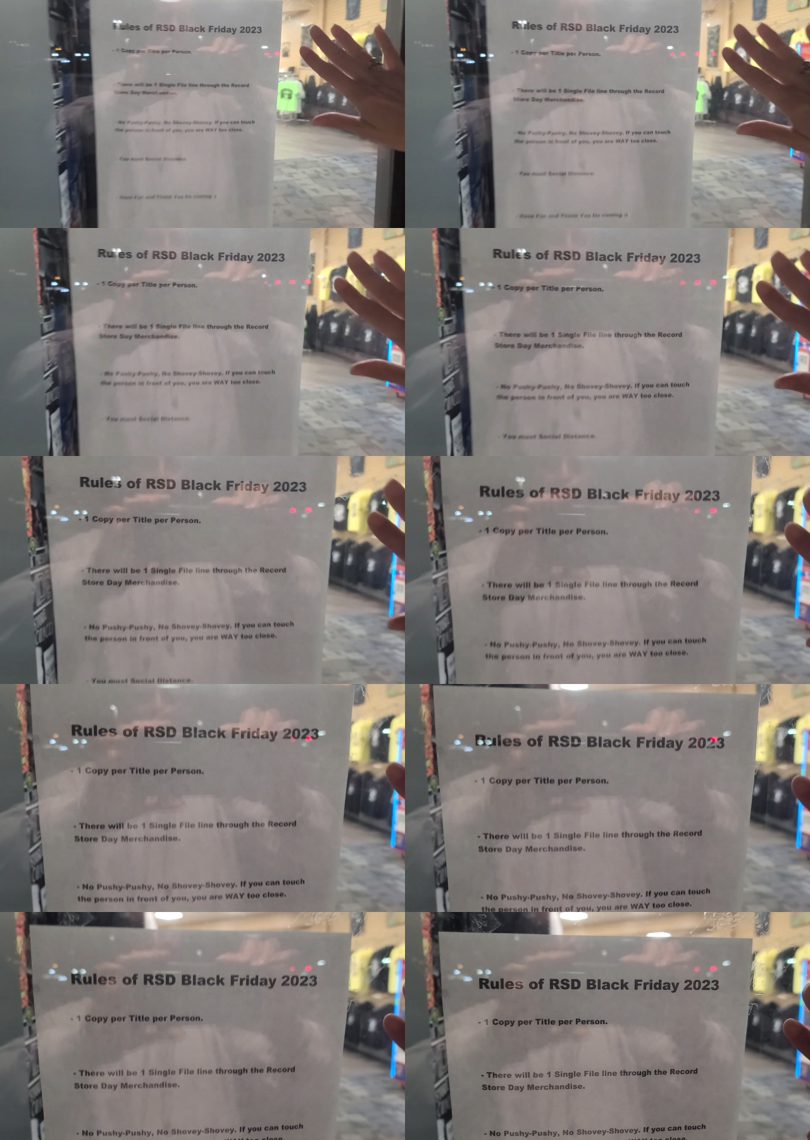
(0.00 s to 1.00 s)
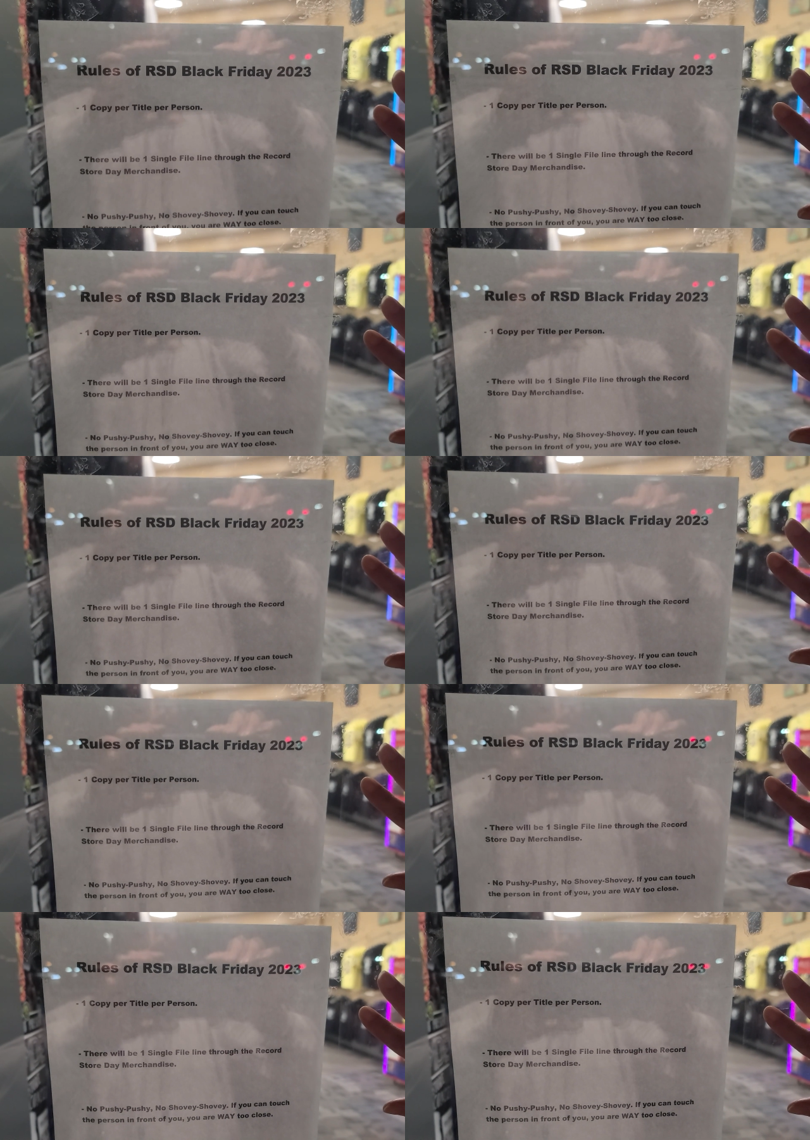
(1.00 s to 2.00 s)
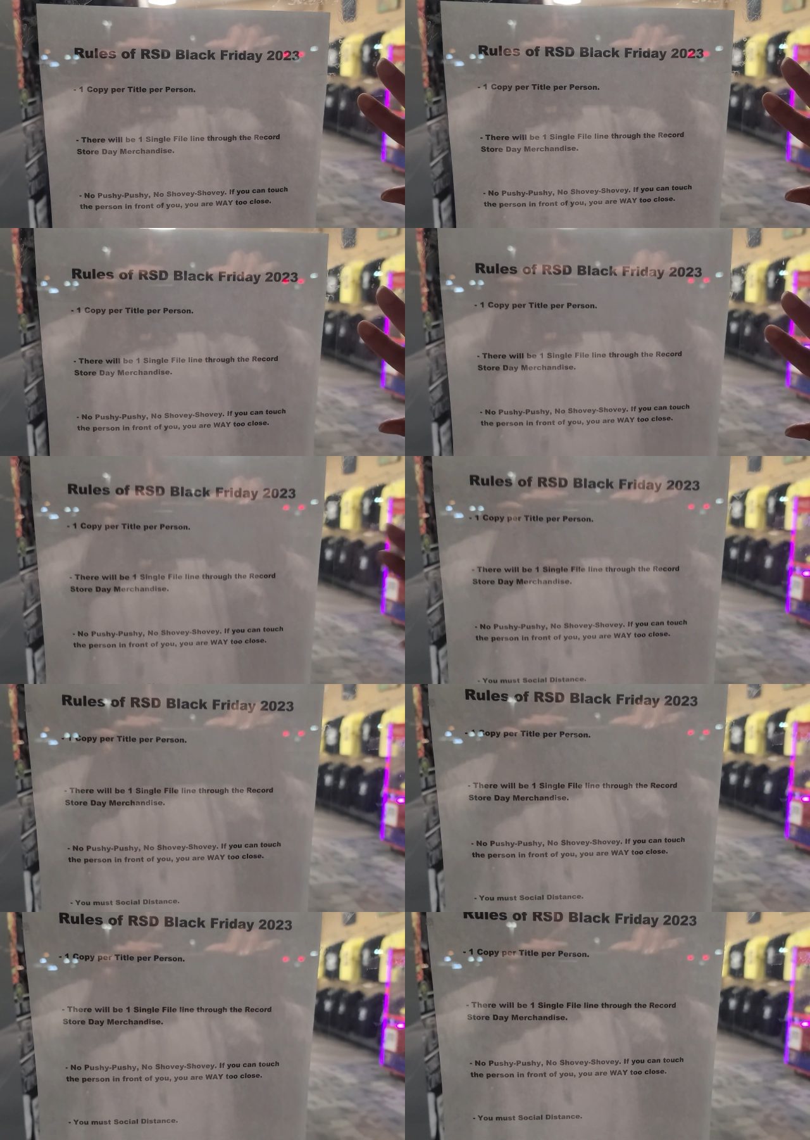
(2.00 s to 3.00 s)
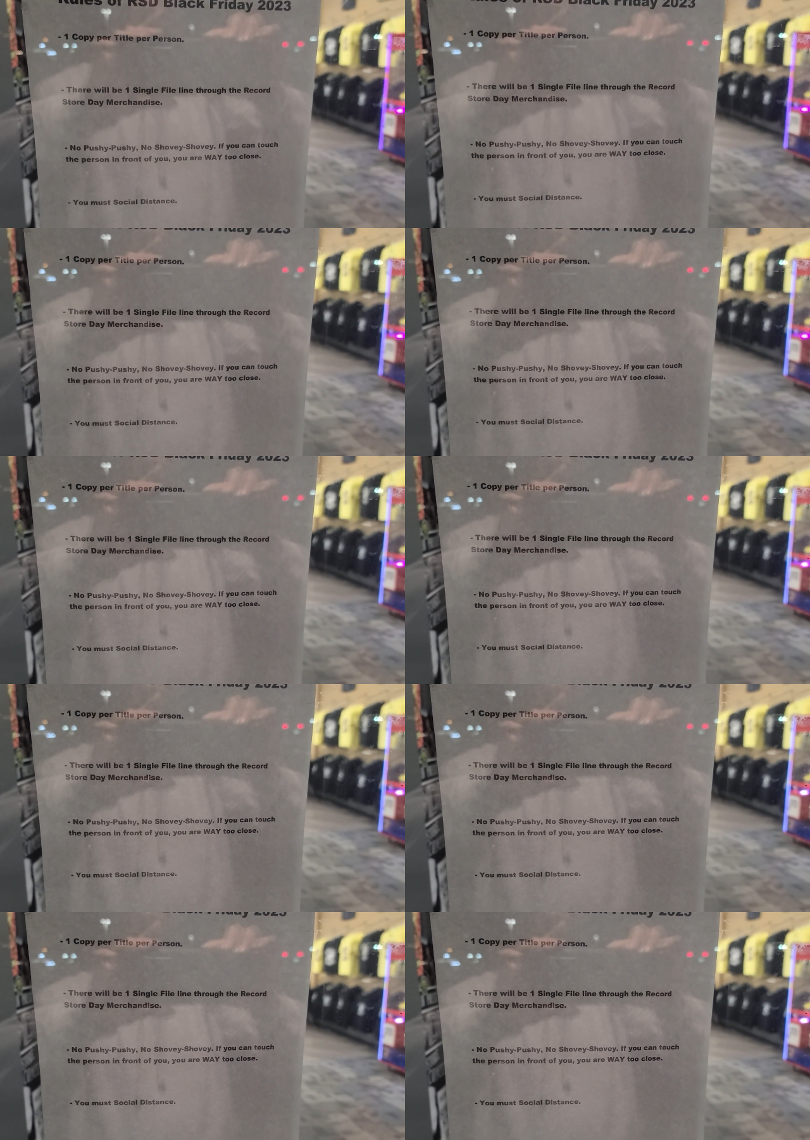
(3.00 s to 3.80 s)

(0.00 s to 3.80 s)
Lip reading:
Nobody's mouth can be seen.